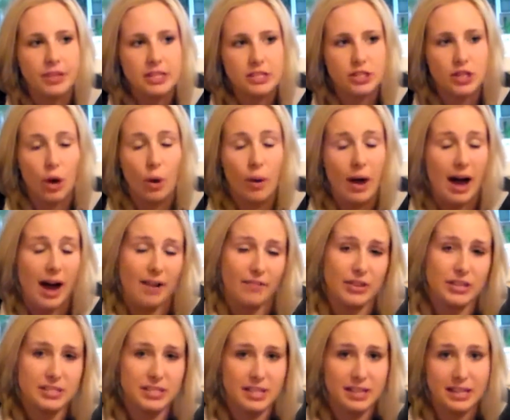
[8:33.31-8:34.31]
So
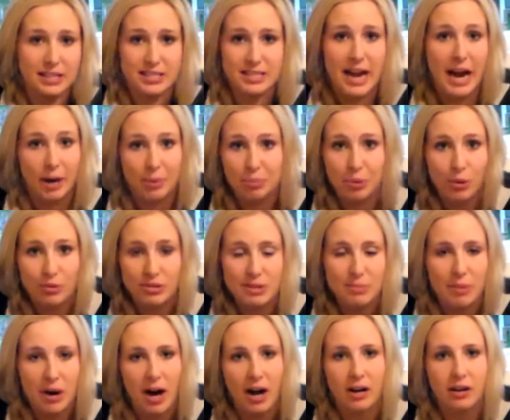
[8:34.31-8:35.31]
obviously that's not a protein
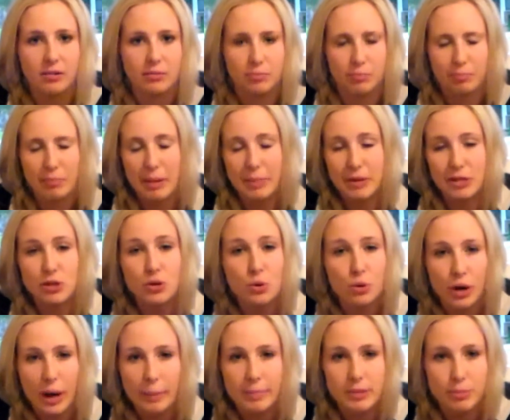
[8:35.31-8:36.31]
bar, maybe 2
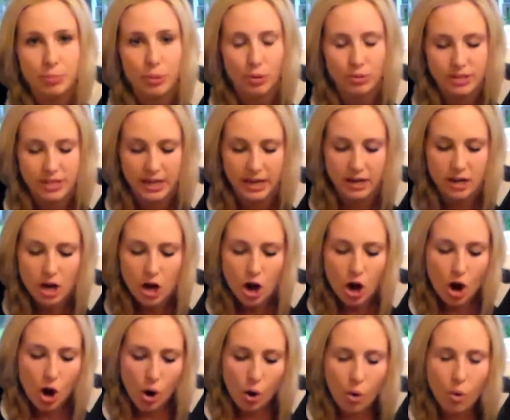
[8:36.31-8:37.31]
grams of protein.
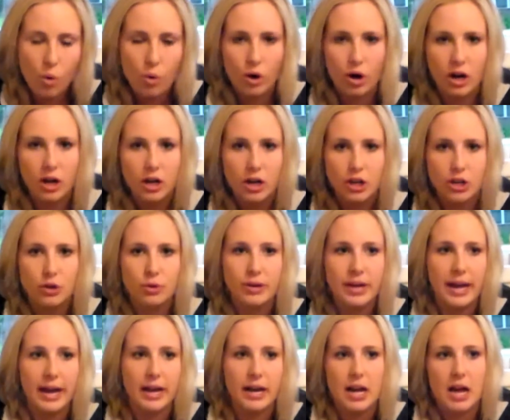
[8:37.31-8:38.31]
Or you
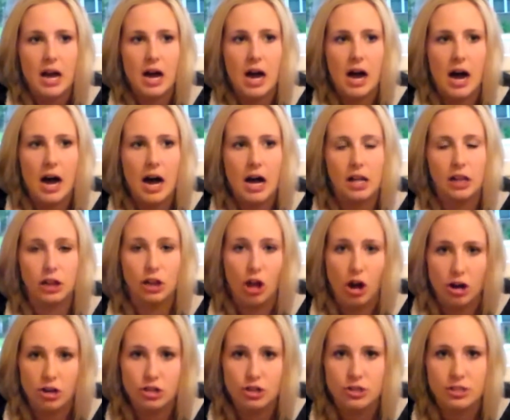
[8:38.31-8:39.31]
get
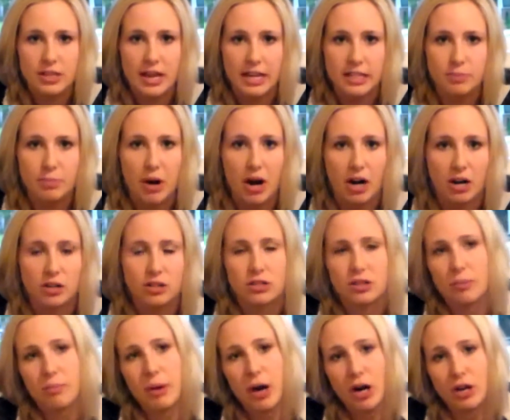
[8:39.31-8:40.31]
larger size bars,
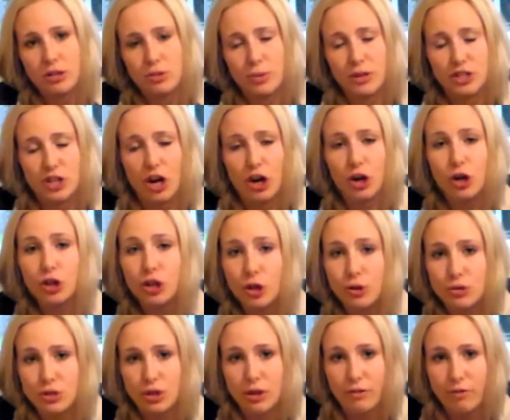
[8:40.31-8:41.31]
which are
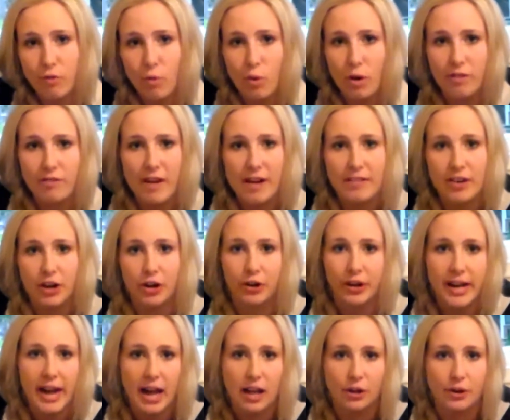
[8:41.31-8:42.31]
closer to 400 or 500
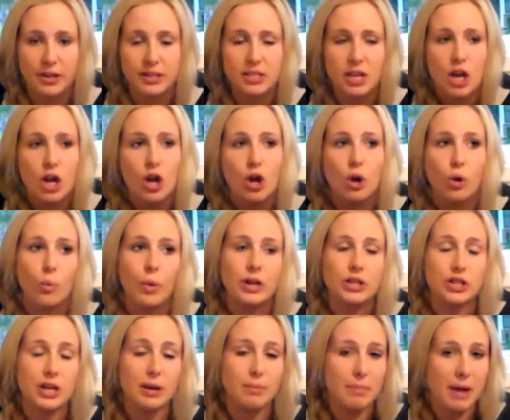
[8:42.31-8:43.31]
calories,
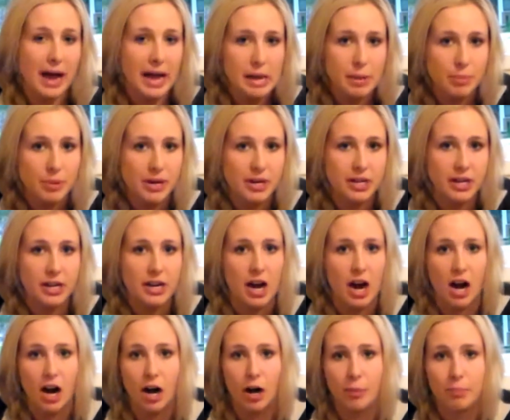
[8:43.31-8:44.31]
which in my opinion
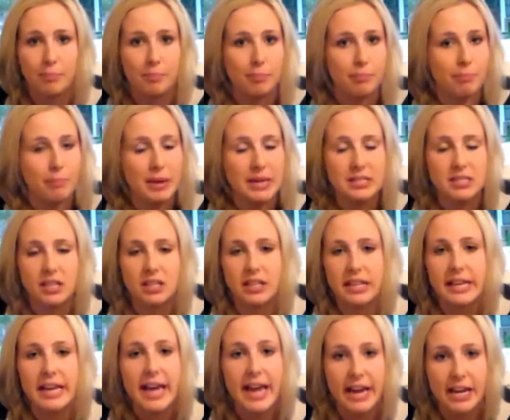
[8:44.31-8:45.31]
are basically
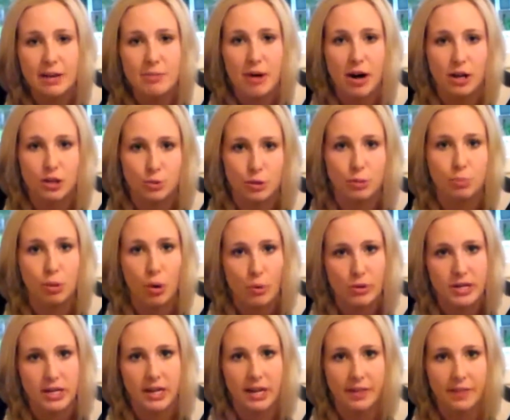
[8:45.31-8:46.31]
candy bars with
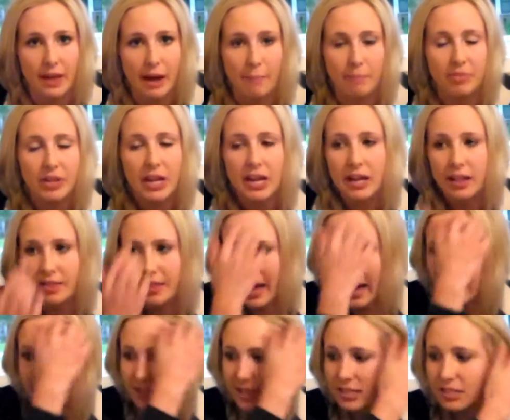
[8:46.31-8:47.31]
protein in them.
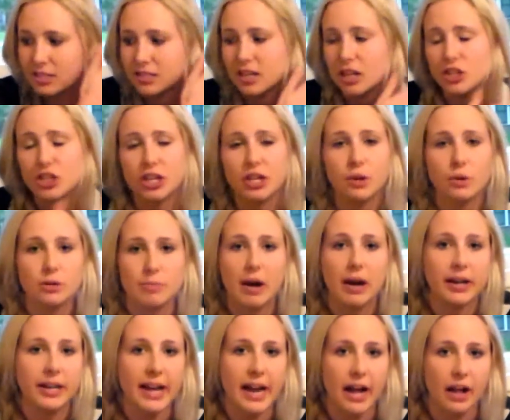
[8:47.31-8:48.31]
That is such a huge
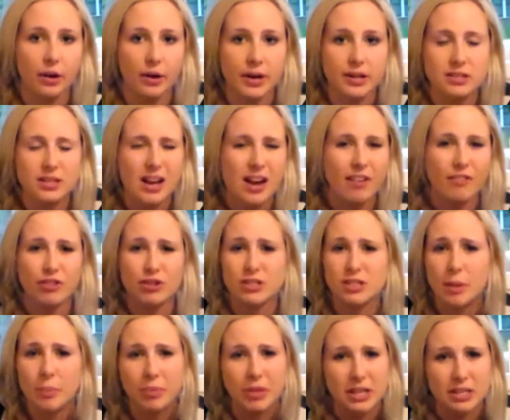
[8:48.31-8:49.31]
amount of calories for
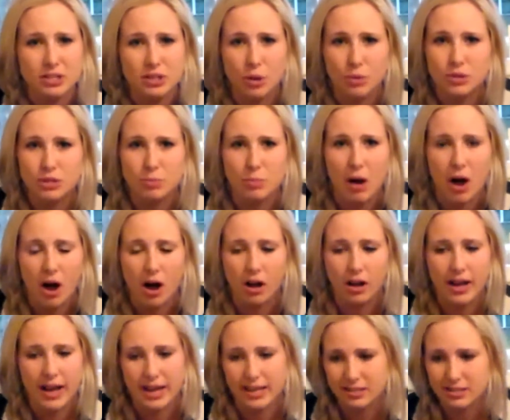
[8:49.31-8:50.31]
something so
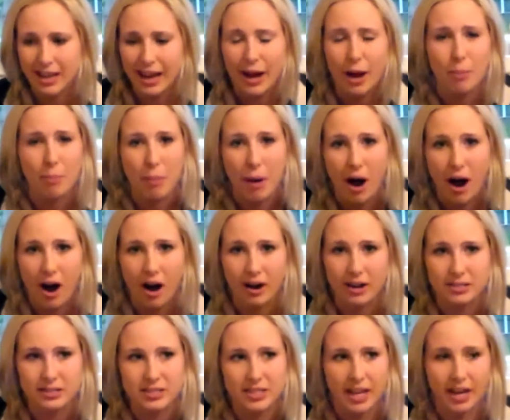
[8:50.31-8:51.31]
small as like a bar
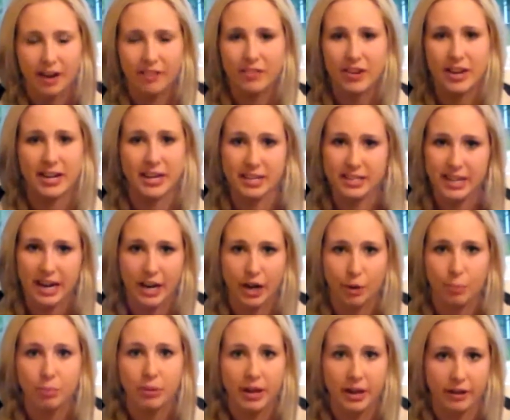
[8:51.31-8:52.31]
instead of an
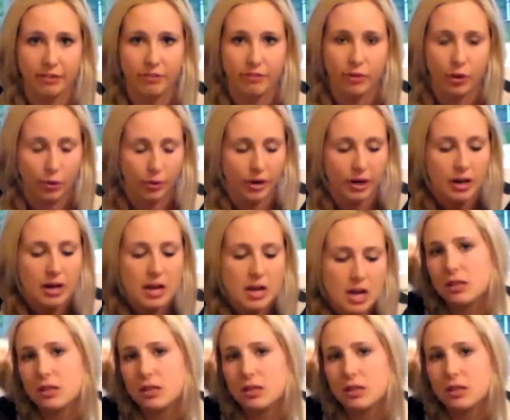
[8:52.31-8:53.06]
entire plate of food.